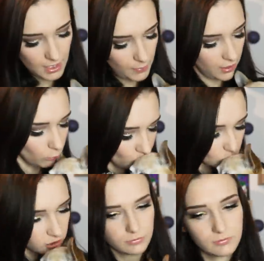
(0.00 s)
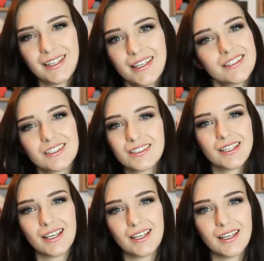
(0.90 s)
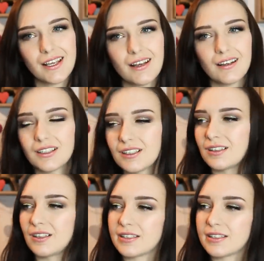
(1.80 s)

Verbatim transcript: Maybe. It's just, oh,